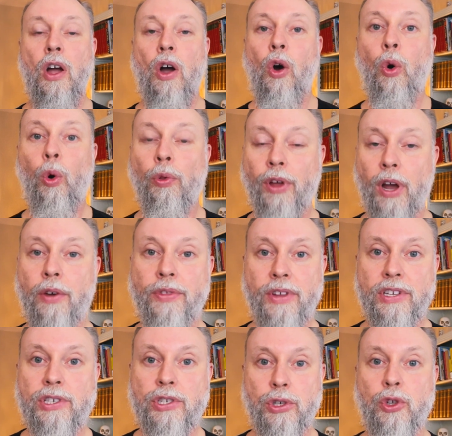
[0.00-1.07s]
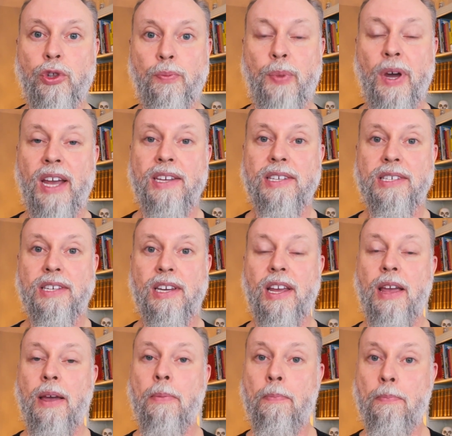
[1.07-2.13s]
Although this toothpaste
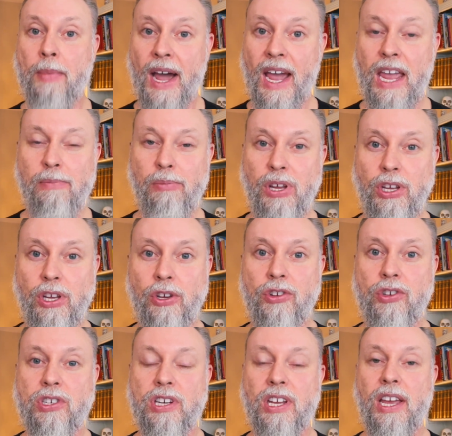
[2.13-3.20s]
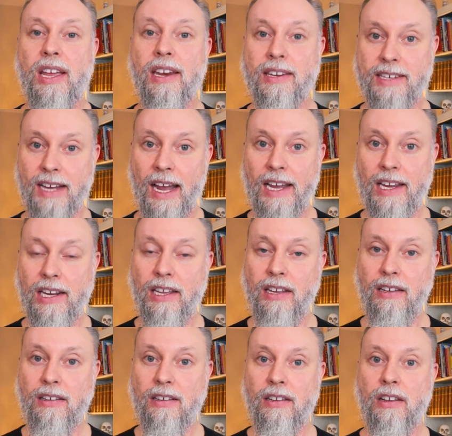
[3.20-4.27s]
may be used daily
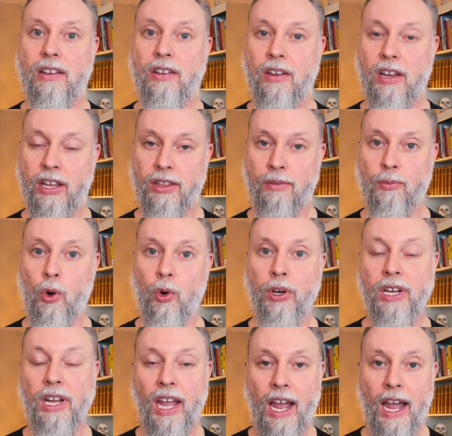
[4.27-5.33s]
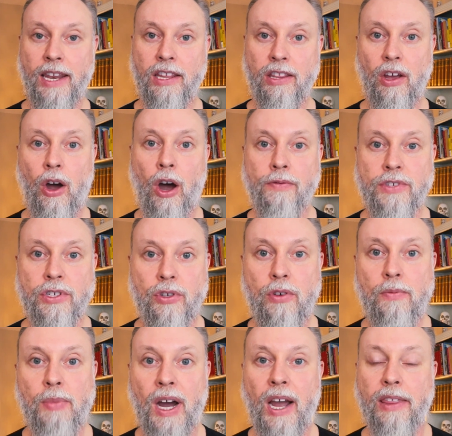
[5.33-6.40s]
in the morning and in the afternoon
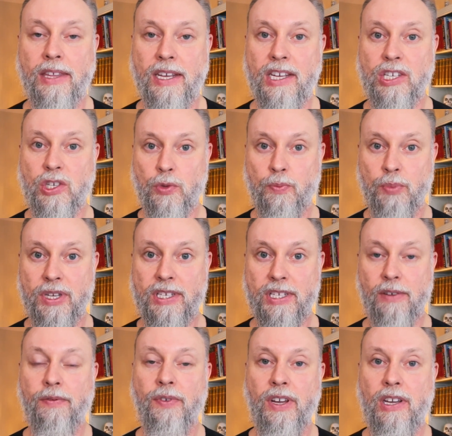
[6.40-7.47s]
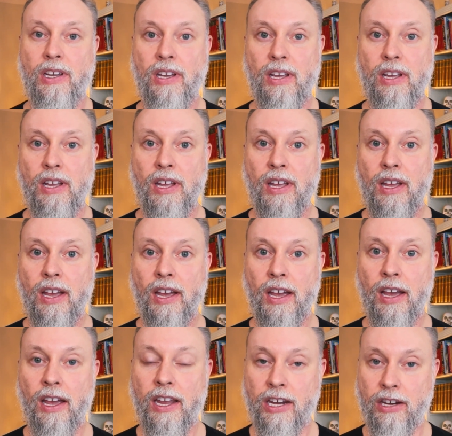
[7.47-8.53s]
by these specific
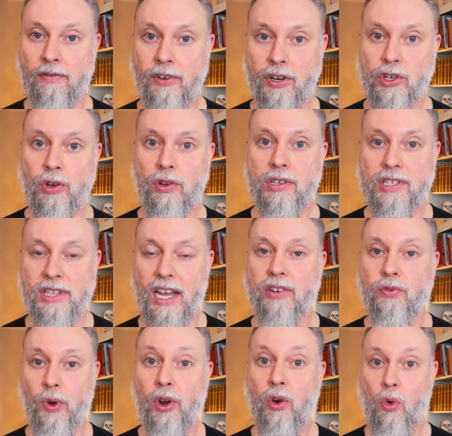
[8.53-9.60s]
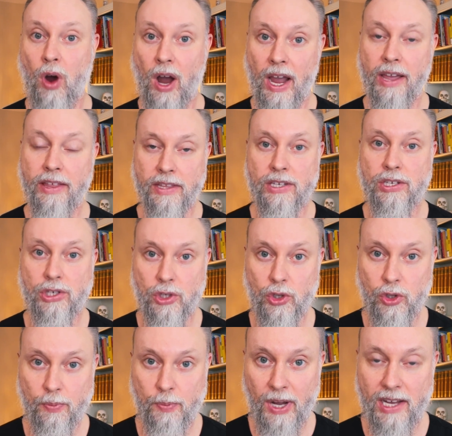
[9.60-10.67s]
individuals that require this
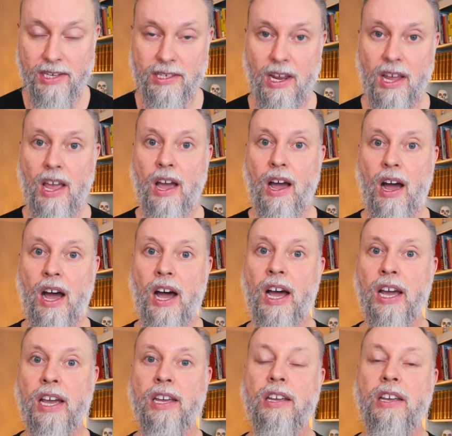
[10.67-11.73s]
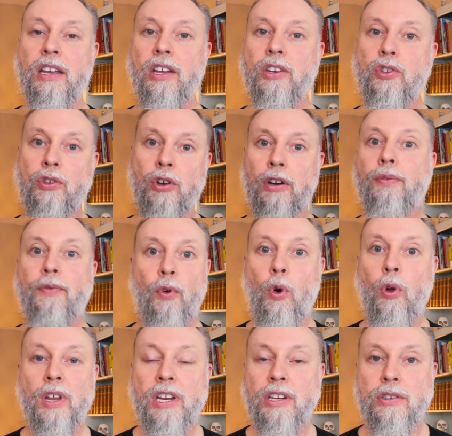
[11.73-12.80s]
toothpaste, I do not
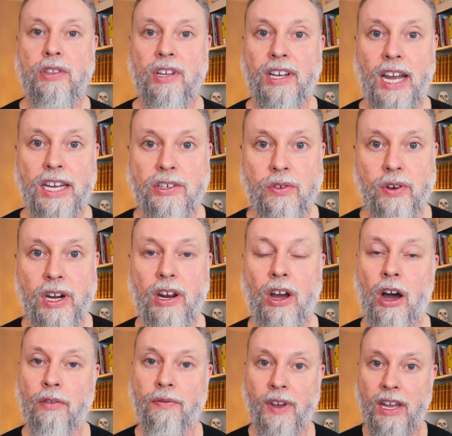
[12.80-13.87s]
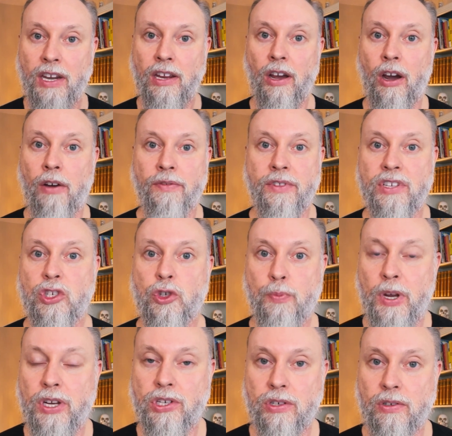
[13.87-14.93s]
fall into the category of any of the
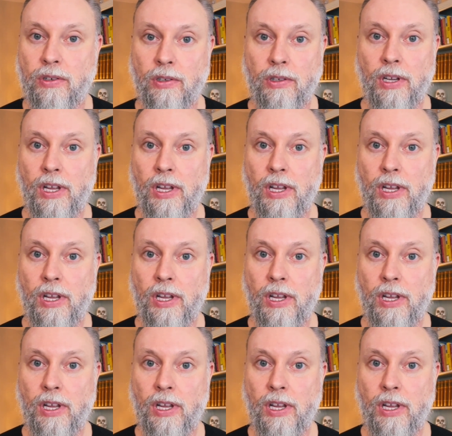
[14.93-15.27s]
special